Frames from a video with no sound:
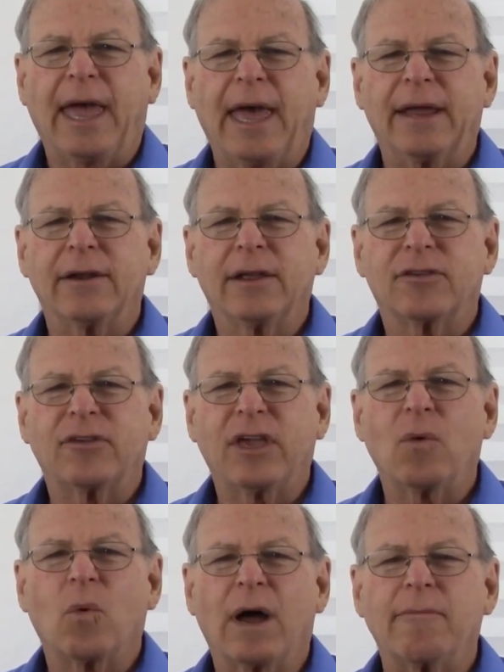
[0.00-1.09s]
and
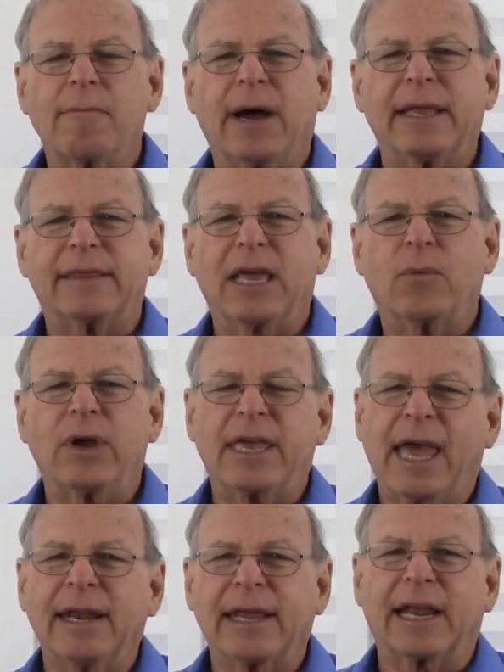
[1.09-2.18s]
see why we might think we can't